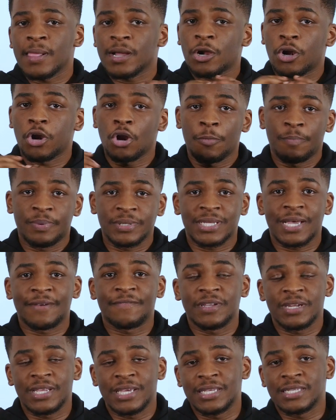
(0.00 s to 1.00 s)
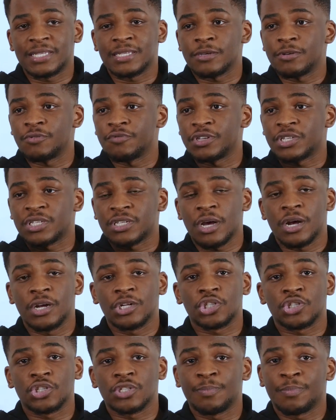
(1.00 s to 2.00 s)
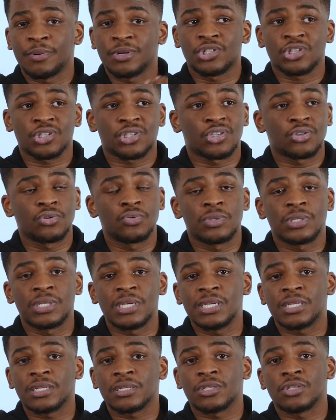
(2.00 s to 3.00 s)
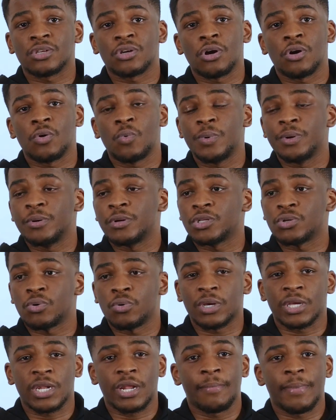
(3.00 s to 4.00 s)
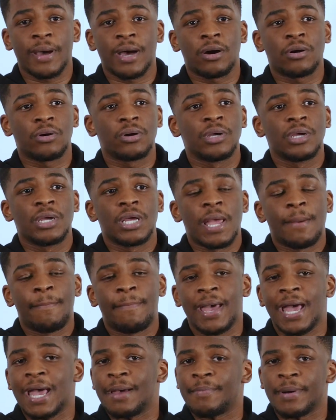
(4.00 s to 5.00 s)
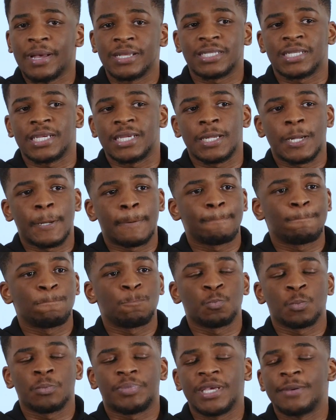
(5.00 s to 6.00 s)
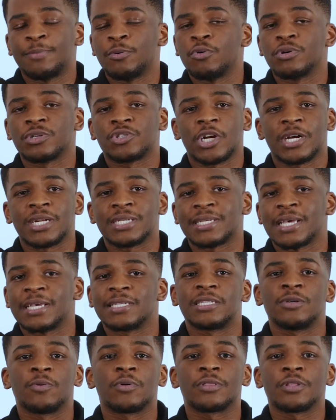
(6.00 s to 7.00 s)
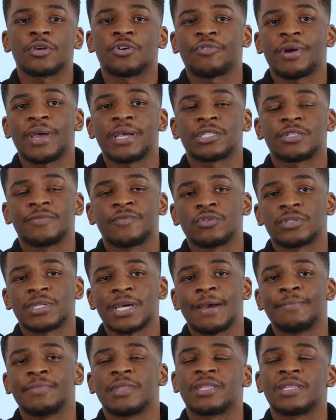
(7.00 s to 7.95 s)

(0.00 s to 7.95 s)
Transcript: Klopp is having his resurgence. But just 2 seasons ago, we were talking about Pep as in people were trying to say, is he one of the greatest of all time?